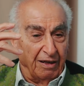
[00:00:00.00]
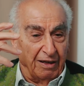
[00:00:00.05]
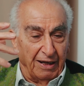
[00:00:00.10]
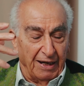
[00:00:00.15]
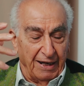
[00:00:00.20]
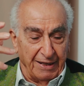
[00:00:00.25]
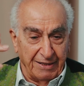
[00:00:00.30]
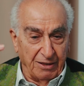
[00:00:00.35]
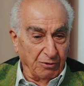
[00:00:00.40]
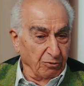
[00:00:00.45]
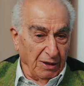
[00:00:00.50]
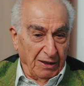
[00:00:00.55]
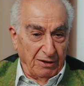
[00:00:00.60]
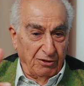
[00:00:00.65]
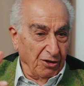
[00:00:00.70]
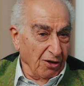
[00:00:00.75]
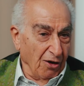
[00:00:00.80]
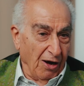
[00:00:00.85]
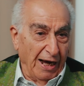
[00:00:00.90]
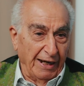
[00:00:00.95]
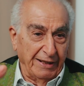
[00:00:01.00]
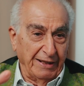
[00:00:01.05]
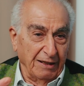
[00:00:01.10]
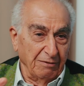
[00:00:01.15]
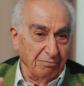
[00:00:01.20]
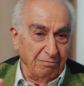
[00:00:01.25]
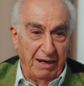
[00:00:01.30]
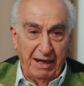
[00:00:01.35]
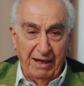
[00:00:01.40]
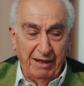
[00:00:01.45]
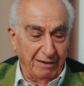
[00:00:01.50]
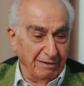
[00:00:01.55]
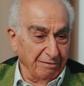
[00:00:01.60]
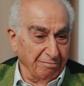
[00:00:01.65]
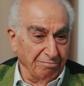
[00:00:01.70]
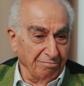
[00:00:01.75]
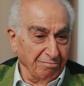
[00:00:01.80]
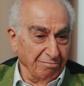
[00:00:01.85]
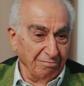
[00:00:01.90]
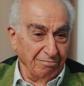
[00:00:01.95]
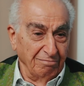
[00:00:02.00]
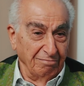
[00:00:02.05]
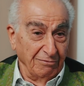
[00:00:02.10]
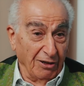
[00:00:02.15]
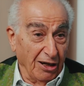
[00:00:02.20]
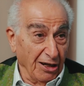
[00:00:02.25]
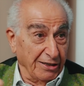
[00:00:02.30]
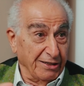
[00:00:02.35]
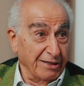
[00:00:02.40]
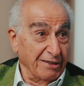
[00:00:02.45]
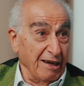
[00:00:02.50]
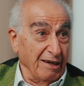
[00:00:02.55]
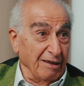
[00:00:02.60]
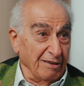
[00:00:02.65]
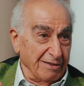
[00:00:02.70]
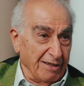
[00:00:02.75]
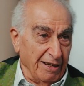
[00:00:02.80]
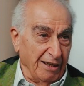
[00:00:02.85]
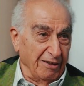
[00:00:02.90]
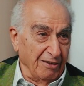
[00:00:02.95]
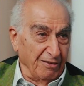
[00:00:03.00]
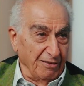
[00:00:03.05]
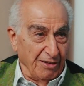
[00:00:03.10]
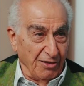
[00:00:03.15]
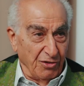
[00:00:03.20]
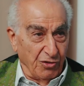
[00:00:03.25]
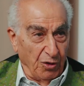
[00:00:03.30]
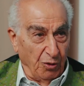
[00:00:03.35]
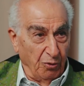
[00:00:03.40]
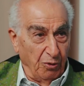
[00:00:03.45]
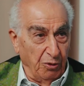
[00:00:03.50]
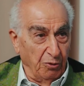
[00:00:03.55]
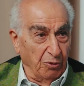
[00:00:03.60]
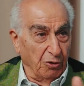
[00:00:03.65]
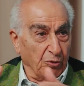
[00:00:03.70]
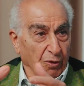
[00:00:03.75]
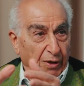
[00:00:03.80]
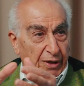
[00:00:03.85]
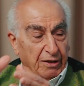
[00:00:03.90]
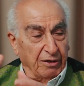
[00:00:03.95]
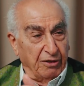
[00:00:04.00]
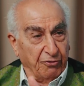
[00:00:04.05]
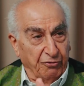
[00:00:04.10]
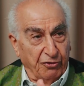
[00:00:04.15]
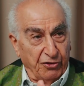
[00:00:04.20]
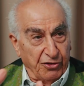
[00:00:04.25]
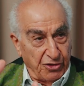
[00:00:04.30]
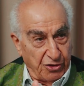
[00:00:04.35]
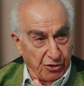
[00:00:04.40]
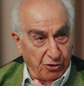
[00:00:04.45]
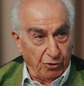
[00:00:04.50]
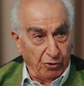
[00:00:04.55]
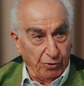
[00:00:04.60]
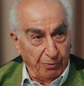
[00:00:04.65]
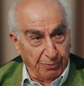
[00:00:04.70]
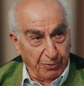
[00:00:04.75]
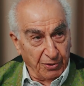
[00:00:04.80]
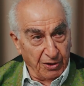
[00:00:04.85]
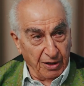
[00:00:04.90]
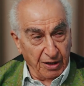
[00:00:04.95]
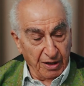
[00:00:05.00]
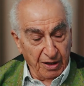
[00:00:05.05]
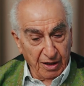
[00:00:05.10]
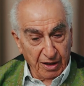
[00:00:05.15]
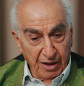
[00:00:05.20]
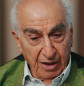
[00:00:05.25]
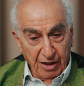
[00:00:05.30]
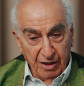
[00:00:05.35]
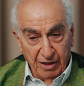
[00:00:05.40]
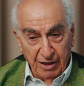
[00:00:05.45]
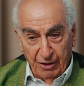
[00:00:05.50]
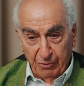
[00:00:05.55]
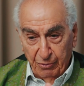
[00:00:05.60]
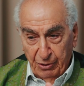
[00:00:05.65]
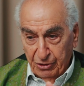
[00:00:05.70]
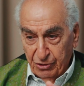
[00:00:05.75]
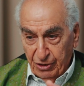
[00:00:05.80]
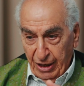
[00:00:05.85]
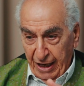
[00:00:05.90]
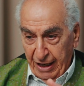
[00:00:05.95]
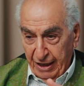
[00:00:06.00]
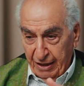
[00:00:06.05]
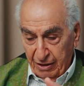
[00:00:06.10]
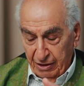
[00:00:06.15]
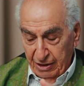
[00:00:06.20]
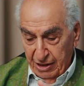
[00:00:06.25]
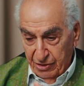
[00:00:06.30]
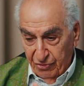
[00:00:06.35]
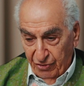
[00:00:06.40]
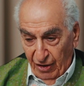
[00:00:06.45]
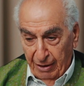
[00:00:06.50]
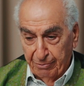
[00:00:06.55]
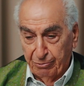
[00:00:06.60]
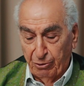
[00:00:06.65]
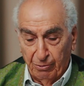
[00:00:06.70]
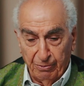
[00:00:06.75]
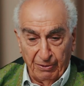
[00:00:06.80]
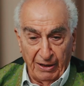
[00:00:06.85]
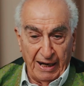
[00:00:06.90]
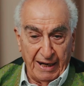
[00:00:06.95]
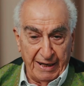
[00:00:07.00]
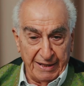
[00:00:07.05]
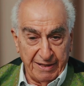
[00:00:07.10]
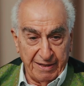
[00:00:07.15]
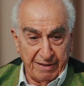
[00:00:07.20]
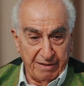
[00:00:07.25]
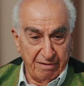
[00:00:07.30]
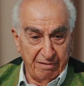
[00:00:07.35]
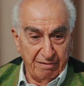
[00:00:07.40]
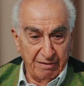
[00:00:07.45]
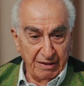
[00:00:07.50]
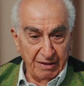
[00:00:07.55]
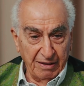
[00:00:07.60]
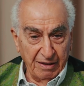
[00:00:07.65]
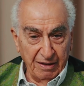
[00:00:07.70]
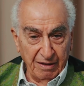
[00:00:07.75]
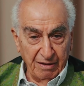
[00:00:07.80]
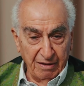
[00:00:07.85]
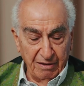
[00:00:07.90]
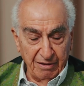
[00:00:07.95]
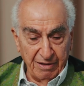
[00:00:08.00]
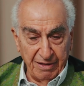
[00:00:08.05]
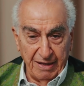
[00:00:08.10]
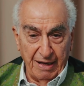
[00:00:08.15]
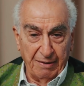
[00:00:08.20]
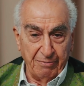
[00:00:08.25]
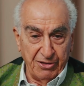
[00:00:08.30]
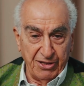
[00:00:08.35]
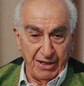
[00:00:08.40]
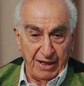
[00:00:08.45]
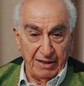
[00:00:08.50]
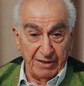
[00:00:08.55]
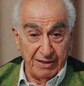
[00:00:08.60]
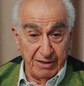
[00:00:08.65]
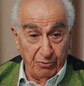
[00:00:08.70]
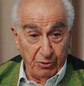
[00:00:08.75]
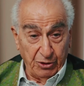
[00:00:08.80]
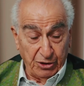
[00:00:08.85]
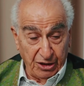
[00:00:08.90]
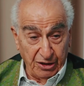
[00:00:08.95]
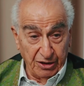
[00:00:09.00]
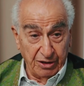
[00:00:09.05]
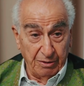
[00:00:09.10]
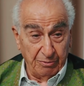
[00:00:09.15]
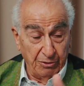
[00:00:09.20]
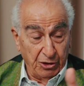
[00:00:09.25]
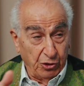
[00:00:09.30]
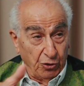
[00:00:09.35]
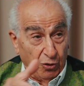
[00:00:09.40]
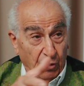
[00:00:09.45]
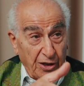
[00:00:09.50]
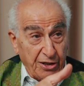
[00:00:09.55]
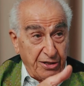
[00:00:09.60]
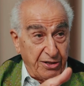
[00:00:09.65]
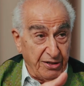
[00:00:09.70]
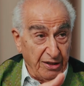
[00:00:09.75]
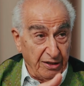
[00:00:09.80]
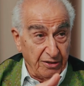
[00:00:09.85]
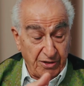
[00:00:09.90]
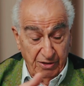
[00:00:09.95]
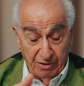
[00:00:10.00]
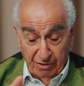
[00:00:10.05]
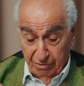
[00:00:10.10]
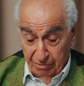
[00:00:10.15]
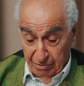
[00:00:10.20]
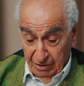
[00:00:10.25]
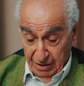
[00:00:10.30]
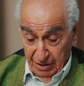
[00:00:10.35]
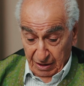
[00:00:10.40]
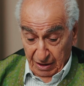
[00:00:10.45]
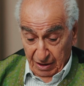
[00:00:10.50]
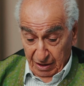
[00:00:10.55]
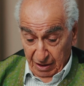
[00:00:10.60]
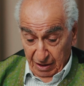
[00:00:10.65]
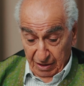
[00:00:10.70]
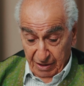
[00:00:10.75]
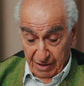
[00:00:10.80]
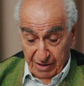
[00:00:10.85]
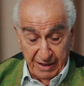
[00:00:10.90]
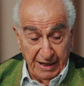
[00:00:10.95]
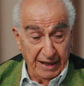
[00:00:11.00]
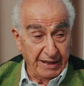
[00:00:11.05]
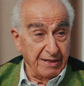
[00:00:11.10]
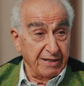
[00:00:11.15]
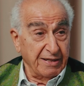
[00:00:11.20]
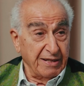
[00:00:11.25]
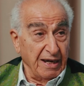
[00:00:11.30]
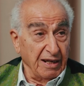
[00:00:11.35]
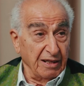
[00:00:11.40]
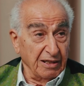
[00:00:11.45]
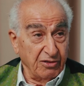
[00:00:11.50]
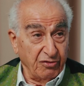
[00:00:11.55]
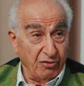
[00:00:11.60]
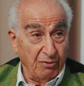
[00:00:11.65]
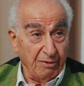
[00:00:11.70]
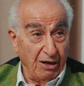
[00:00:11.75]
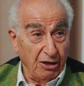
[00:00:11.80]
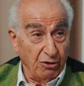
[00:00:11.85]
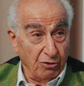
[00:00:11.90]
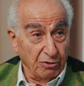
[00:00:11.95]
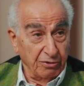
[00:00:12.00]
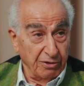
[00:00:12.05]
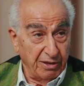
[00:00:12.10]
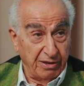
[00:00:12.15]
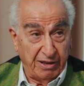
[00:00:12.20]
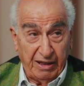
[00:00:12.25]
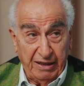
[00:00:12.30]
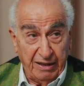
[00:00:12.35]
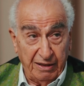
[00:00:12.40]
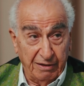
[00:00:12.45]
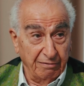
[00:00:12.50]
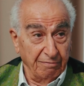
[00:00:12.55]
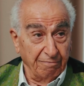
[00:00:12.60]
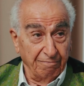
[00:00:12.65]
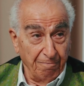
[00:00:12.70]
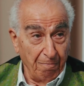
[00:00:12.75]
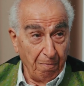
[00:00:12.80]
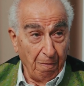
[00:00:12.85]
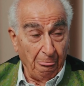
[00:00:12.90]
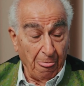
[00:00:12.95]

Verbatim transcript: And I said, well, you know, I can make heart cells out of this. So we were one of the first groups that we take these fibroblasts, stem cells, and we turn them into heart cells. So skin cells from my own skin